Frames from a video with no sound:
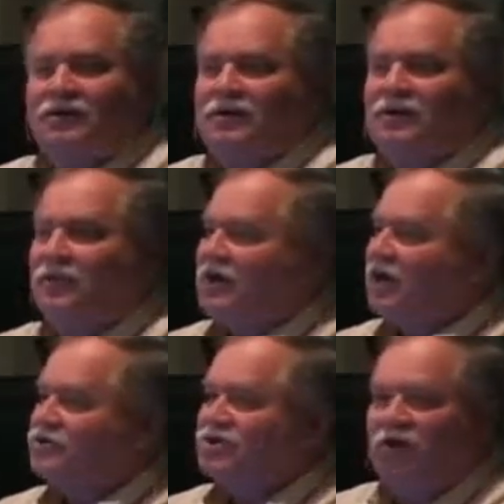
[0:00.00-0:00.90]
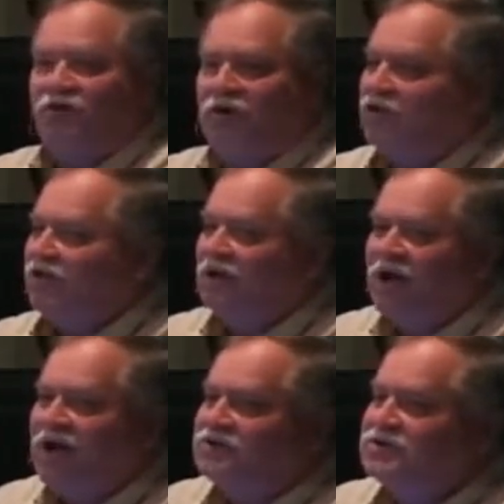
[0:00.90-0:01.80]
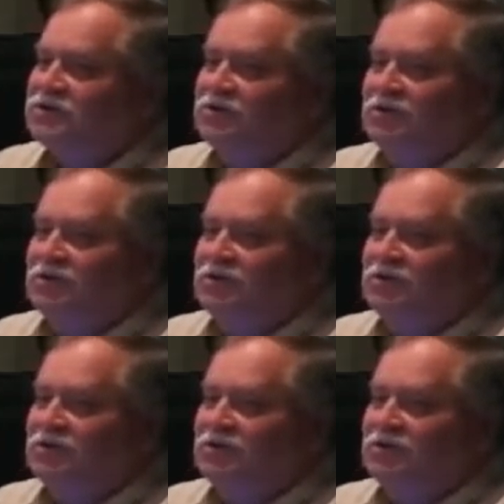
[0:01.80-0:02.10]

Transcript: and we can't settle for anything less